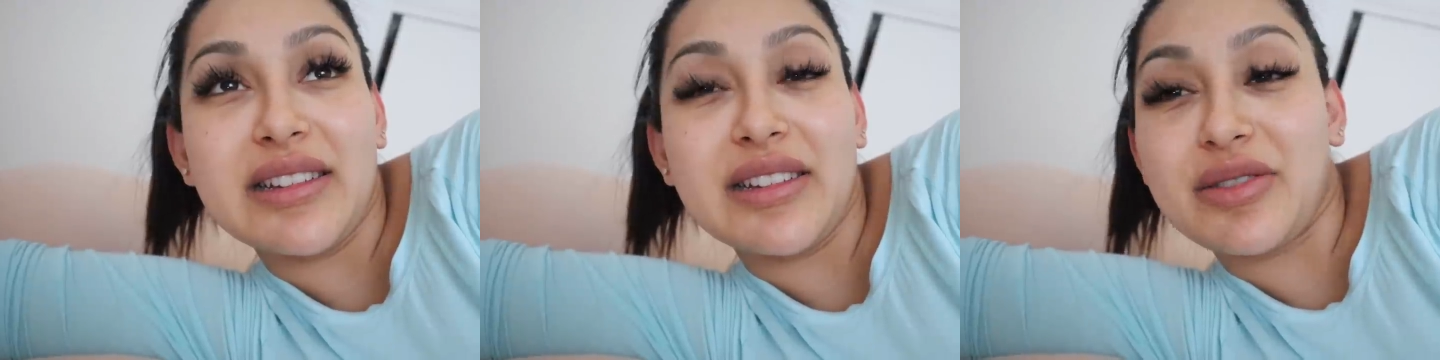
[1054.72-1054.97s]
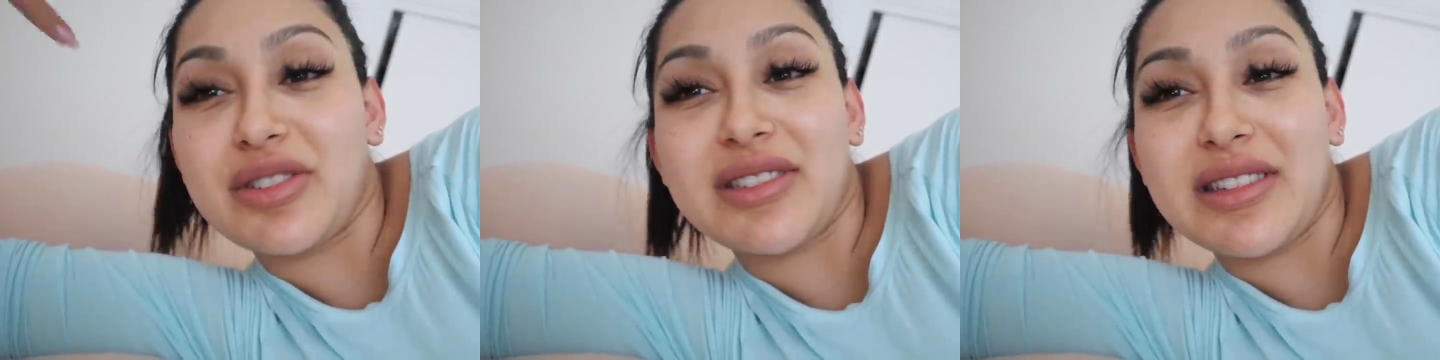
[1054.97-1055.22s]

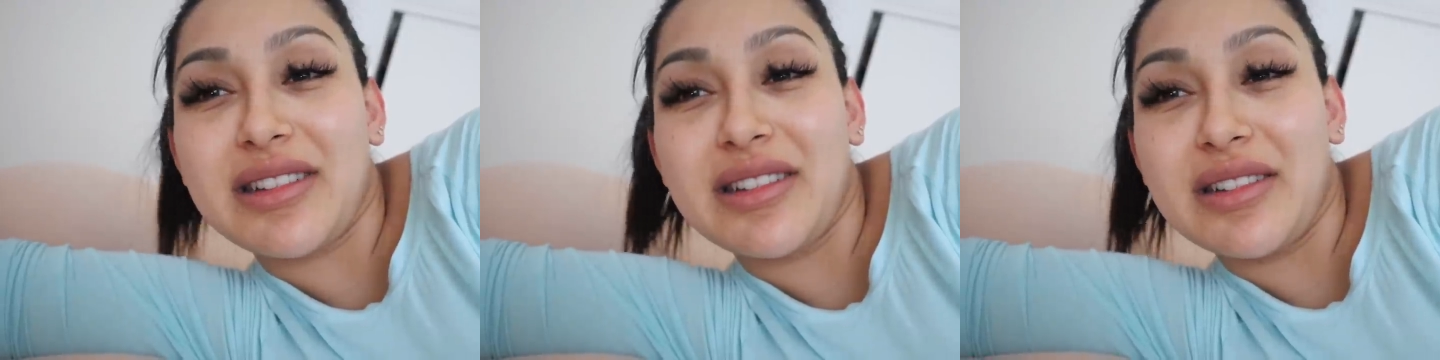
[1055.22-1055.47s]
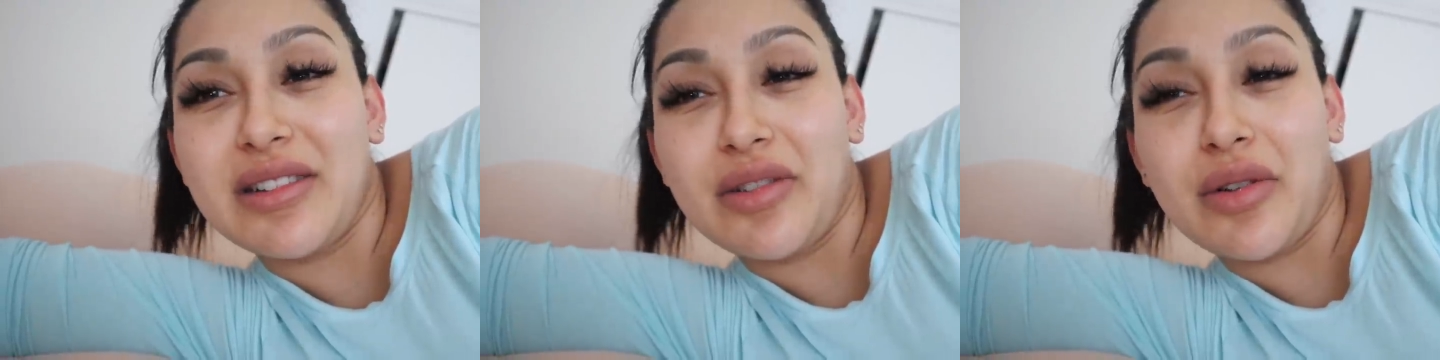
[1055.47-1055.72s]
it was just an
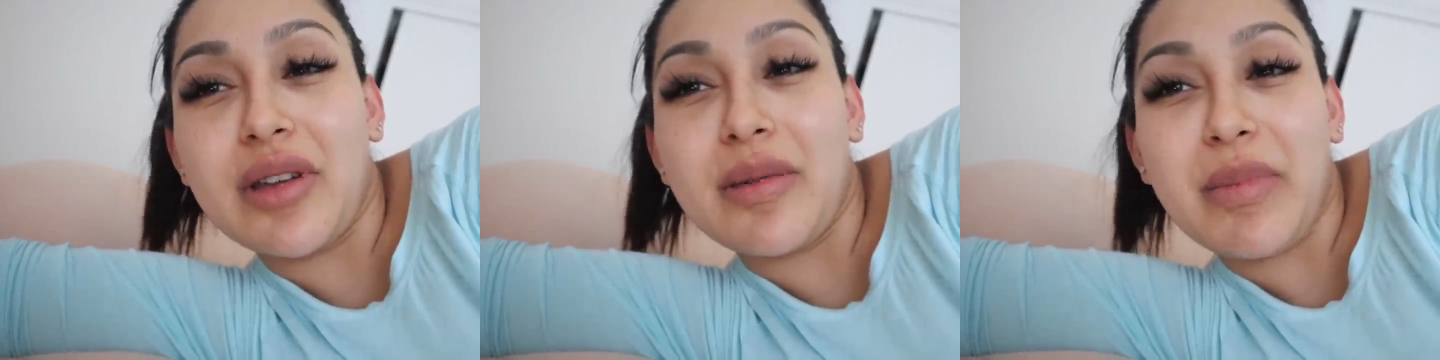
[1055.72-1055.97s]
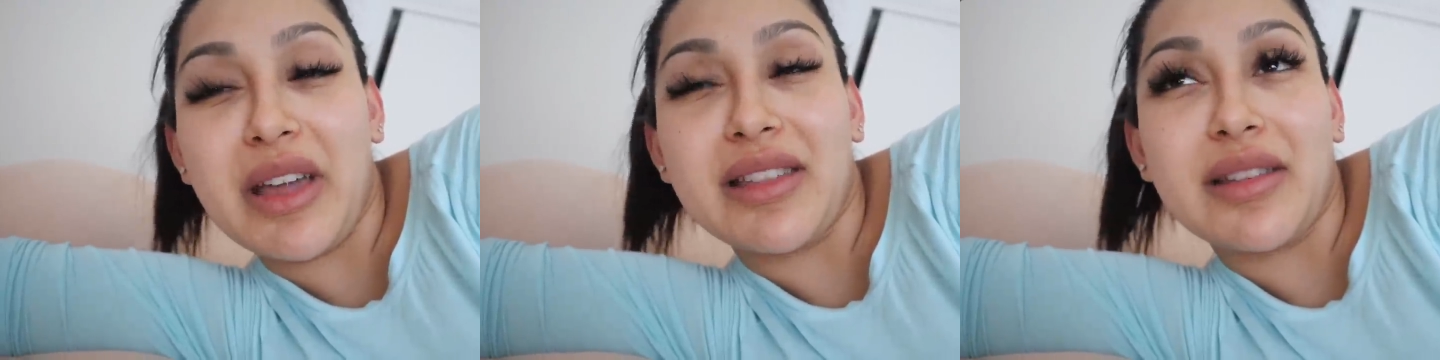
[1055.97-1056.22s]

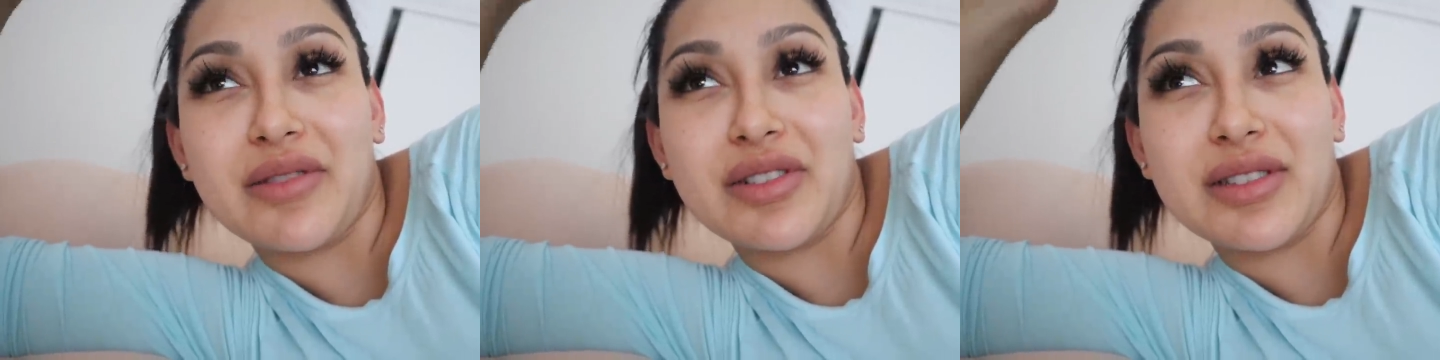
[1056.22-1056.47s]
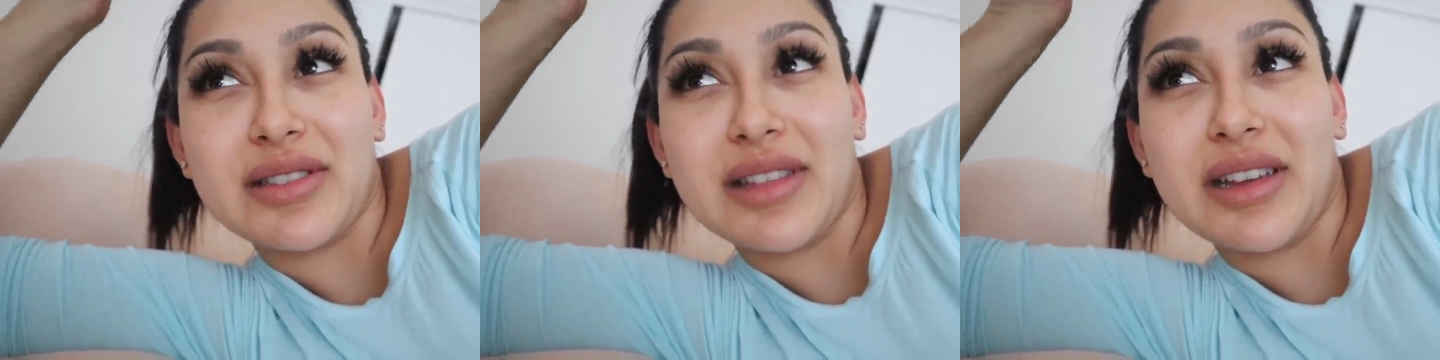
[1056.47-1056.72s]
annoying pain that was
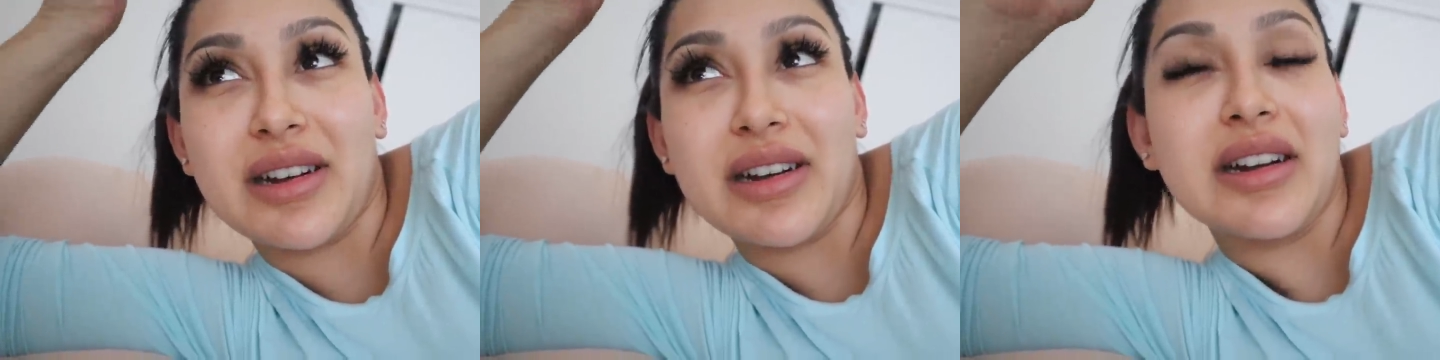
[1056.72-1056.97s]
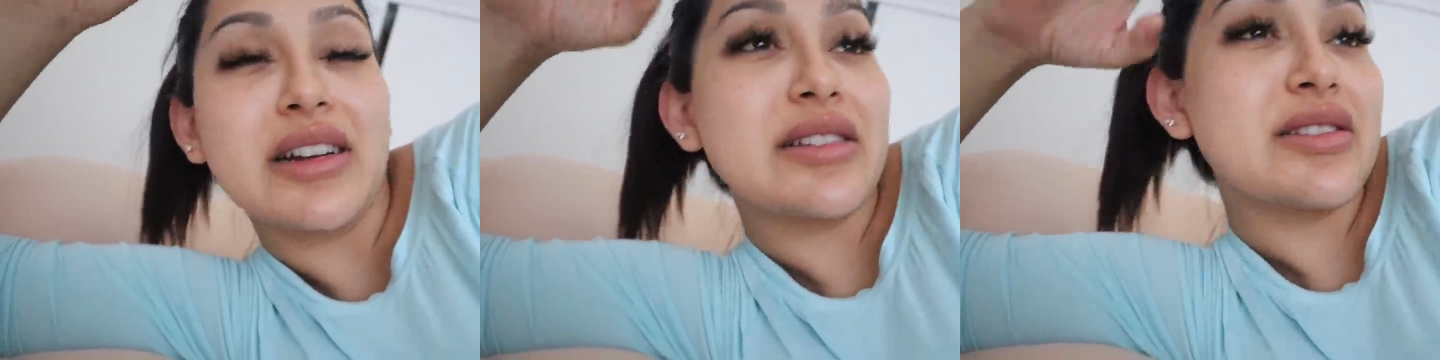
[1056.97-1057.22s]
just there.